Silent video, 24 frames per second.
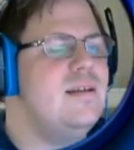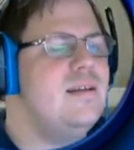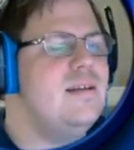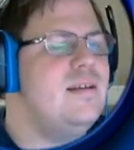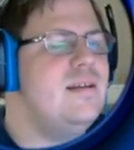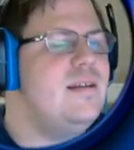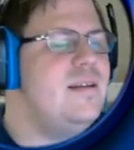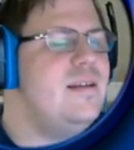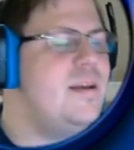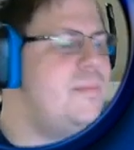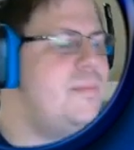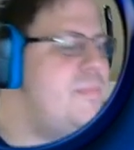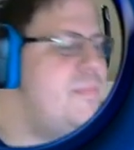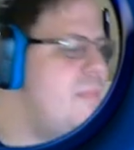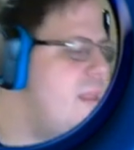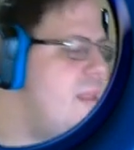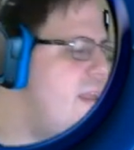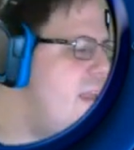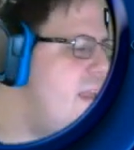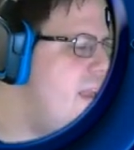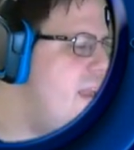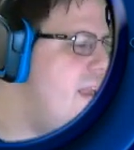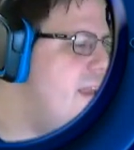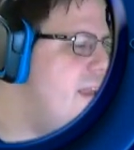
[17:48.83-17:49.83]
Yep.
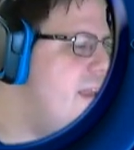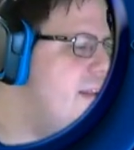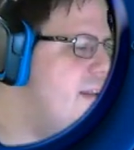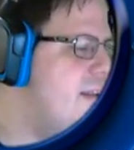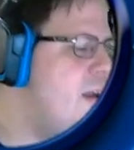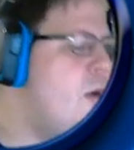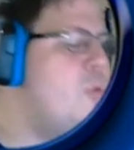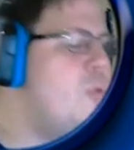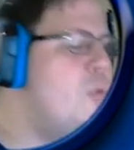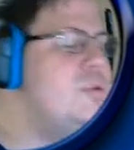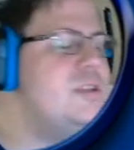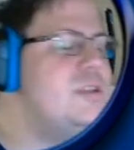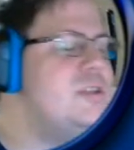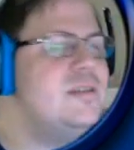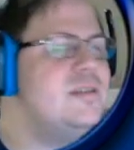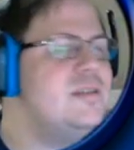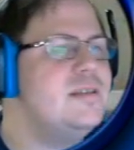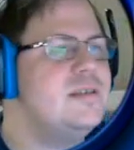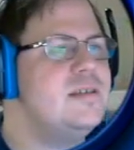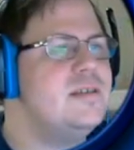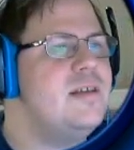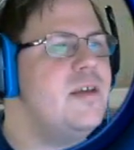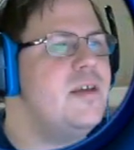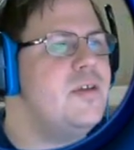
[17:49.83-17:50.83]
And just as
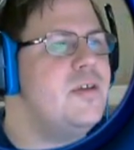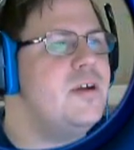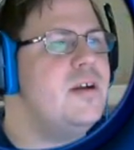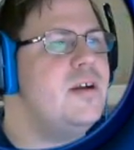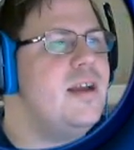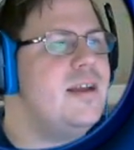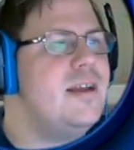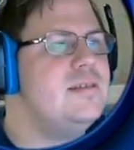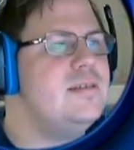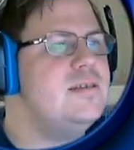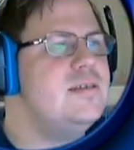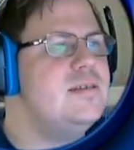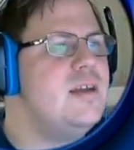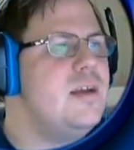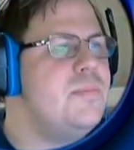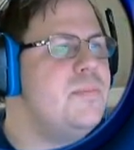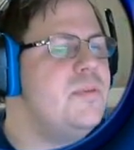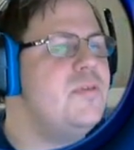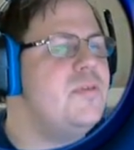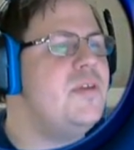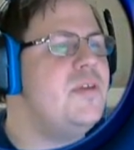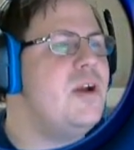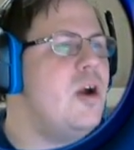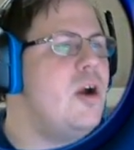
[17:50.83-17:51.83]
another heads up,
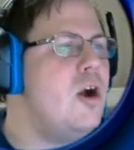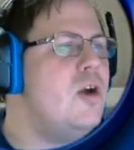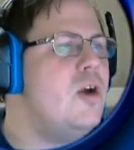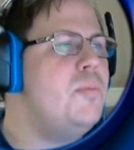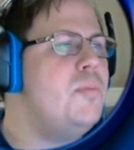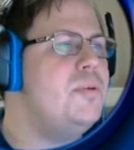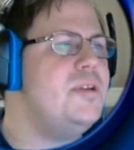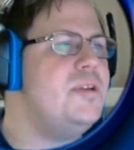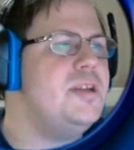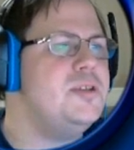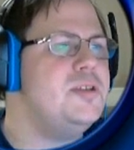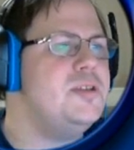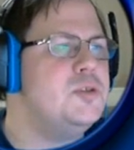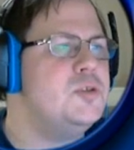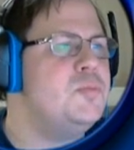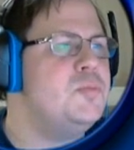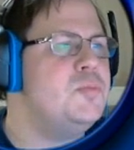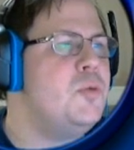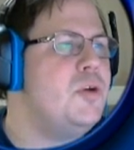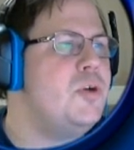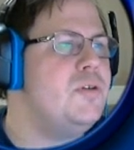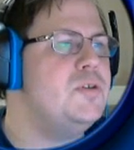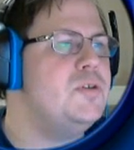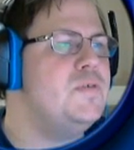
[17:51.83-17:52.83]
there are potential
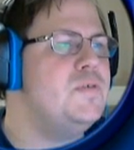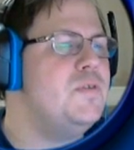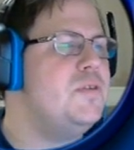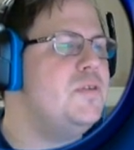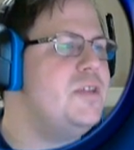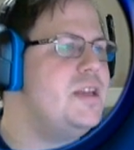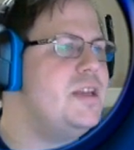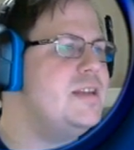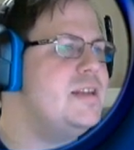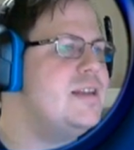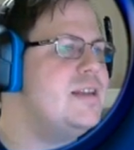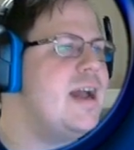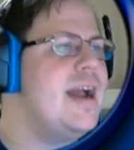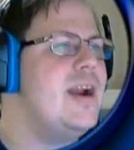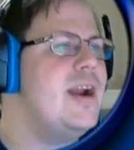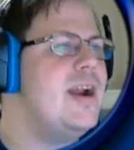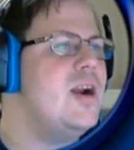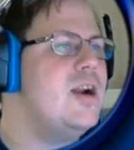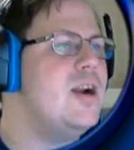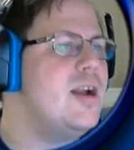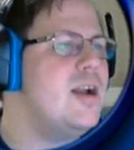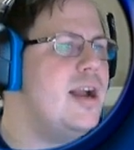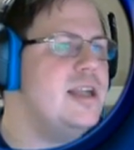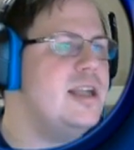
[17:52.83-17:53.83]
spoilers for the entire
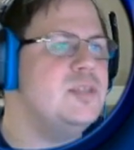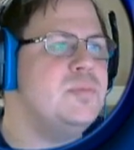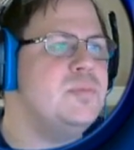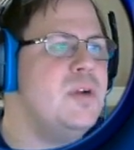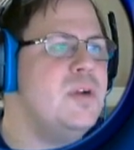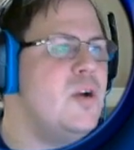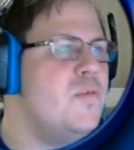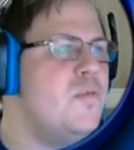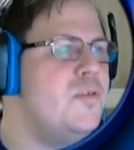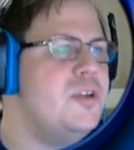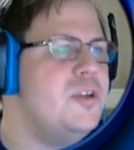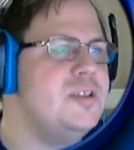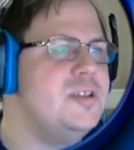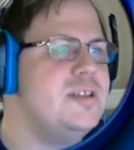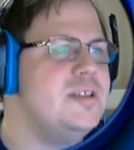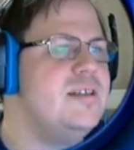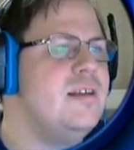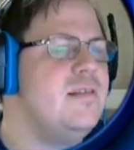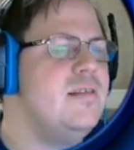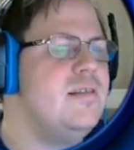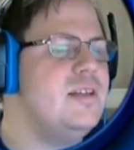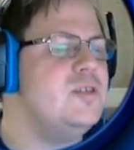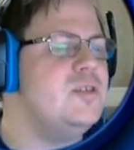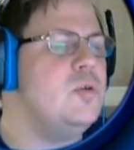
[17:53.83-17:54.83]
Cosmere over
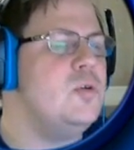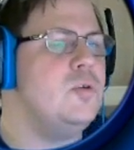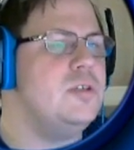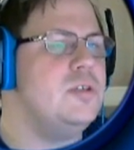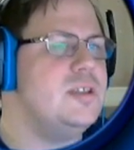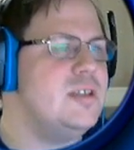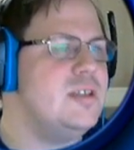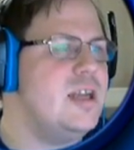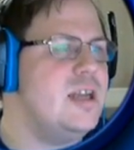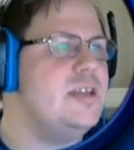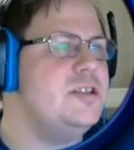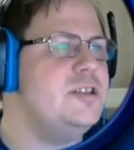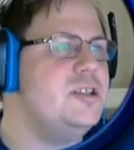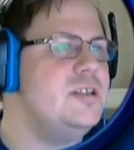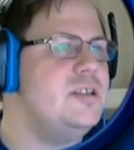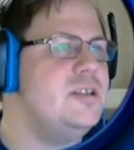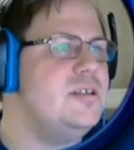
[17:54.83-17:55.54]
this whole discussion.